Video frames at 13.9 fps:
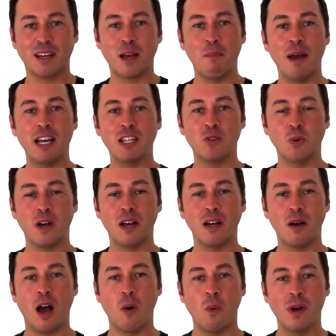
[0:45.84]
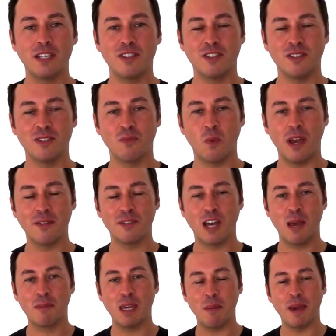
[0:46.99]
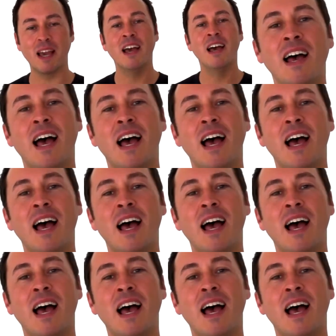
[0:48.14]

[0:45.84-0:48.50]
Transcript: compared to our Western way of timekeeping.